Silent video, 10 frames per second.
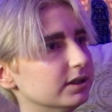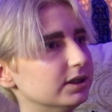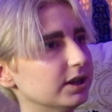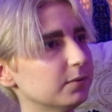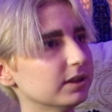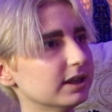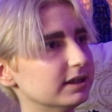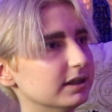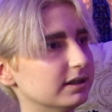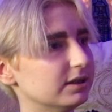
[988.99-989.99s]
she would
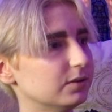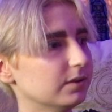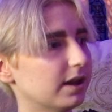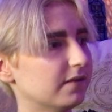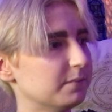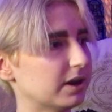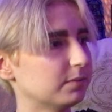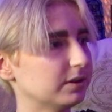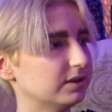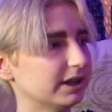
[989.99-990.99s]
listen to a lot of
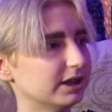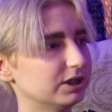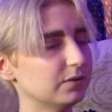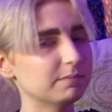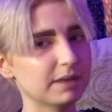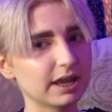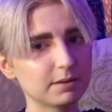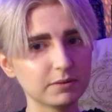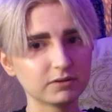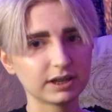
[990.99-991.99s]
metal music and she would
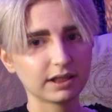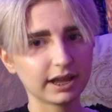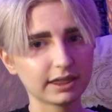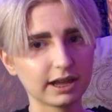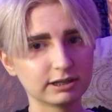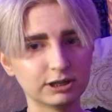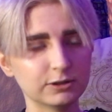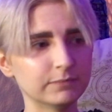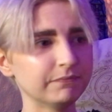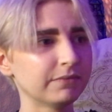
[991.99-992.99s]
make music like that
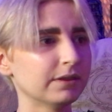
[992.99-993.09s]
too.